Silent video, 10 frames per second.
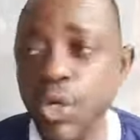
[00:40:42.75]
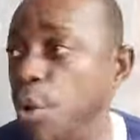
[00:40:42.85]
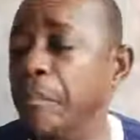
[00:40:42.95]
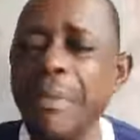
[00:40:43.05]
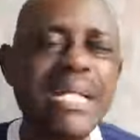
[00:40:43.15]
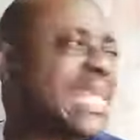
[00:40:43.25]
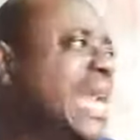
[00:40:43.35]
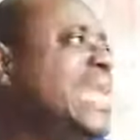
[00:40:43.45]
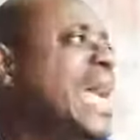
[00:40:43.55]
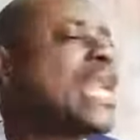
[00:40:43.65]
No
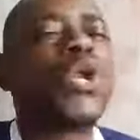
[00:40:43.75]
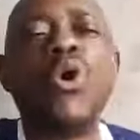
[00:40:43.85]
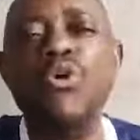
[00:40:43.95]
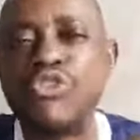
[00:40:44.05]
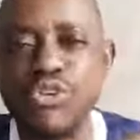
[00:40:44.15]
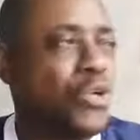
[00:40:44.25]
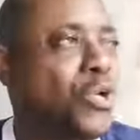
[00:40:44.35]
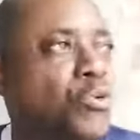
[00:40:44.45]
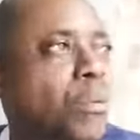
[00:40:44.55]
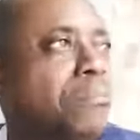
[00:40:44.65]
matter the road,
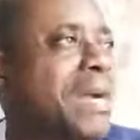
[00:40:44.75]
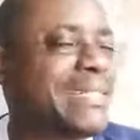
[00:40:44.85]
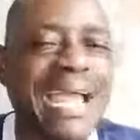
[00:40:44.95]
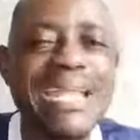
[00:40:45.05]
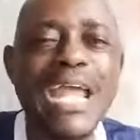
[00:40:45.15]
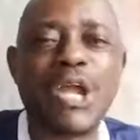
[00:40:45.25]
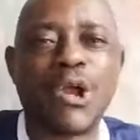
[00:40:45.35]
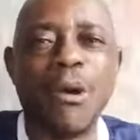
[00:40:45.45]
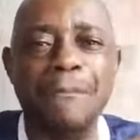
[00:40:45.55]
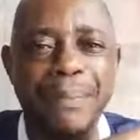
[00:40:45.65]
no matter the
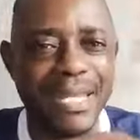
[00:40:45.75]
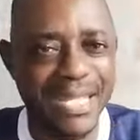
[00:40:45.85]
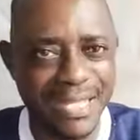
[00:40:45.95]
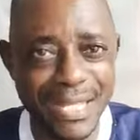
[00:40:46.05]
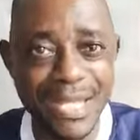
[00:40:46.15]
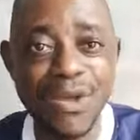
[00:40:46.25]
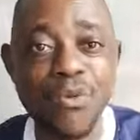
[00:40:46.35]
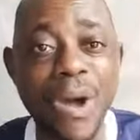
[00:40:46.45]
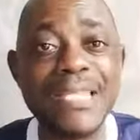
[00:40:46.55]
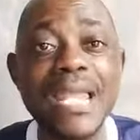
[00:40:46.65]
company,
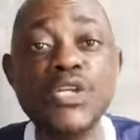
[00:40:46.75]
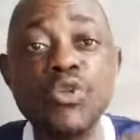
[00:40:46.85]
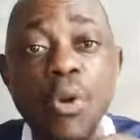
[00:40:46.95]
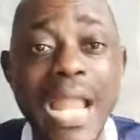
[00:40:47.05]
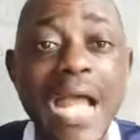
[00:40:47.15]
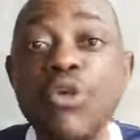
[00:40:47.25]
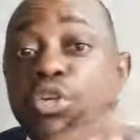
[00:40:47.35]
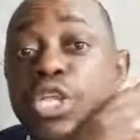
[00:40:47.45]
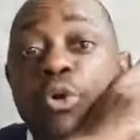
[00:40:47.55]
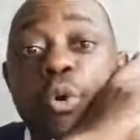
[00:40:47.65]
while there is no light,
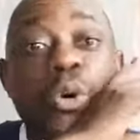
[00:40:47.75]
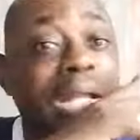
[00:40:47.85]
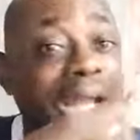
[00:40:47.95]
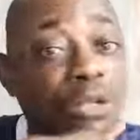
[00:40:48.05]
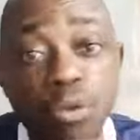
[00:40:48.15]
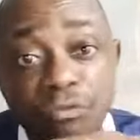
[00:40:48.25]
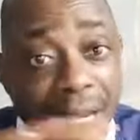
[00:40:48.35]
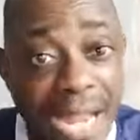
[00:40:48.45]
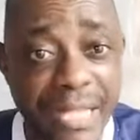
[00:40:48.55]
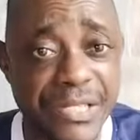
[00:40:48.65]
those things go grand
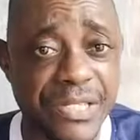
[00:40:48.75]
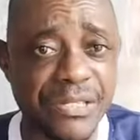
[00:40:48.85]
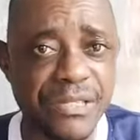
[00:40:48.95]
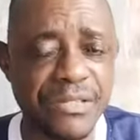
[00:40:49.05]
overnight.